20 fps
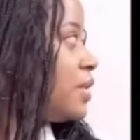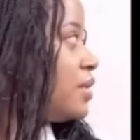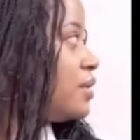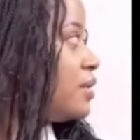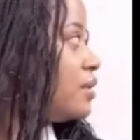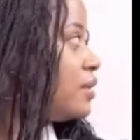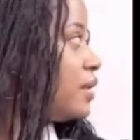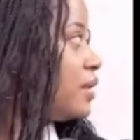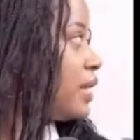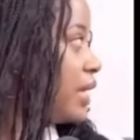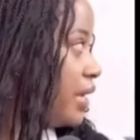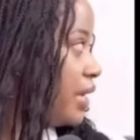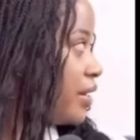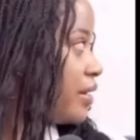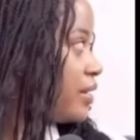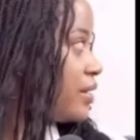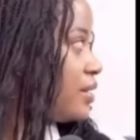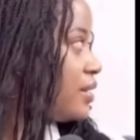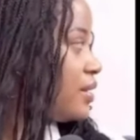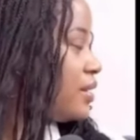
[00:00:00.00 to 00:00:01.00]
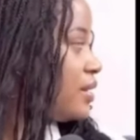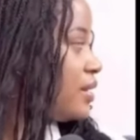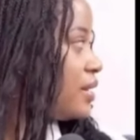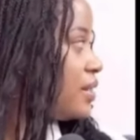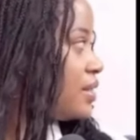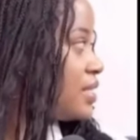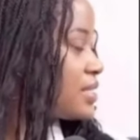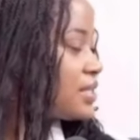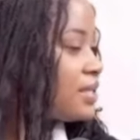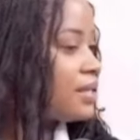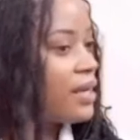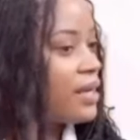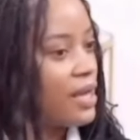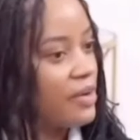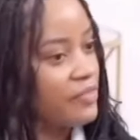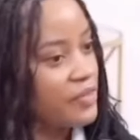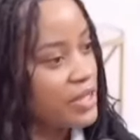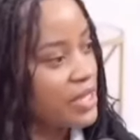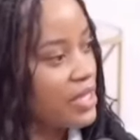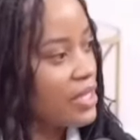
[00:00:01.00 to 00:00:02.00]
And too
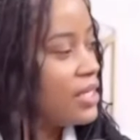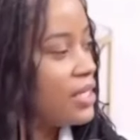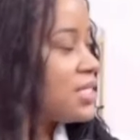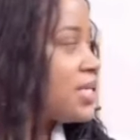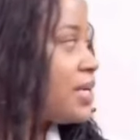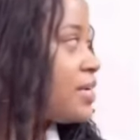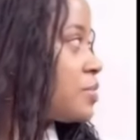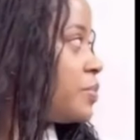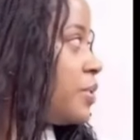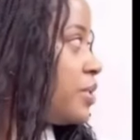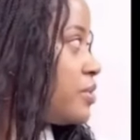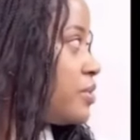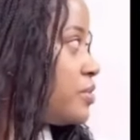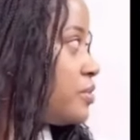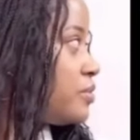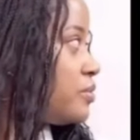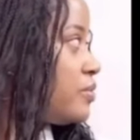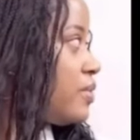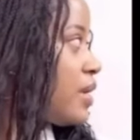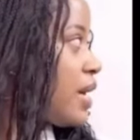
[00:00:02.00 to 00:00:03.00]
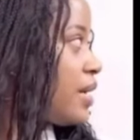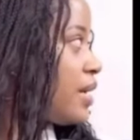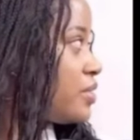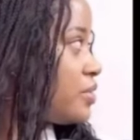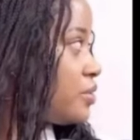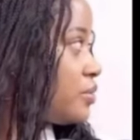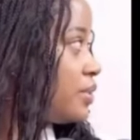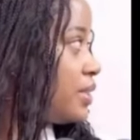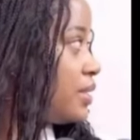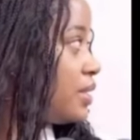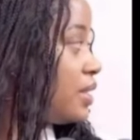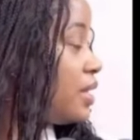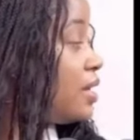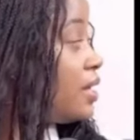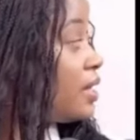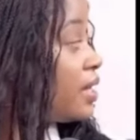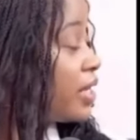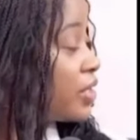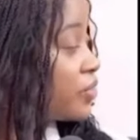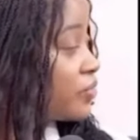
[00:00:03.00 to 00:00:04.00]
many times in our community,
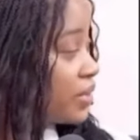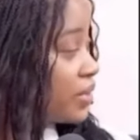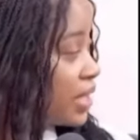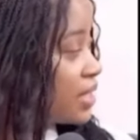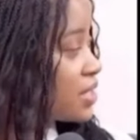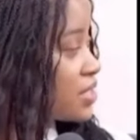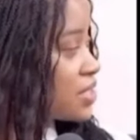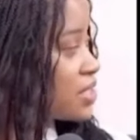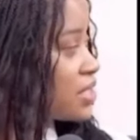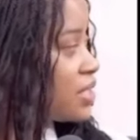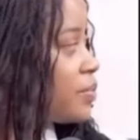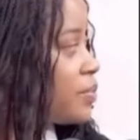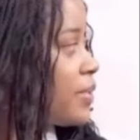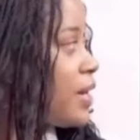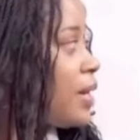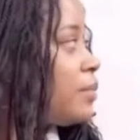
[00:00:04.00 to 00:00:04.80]
submissive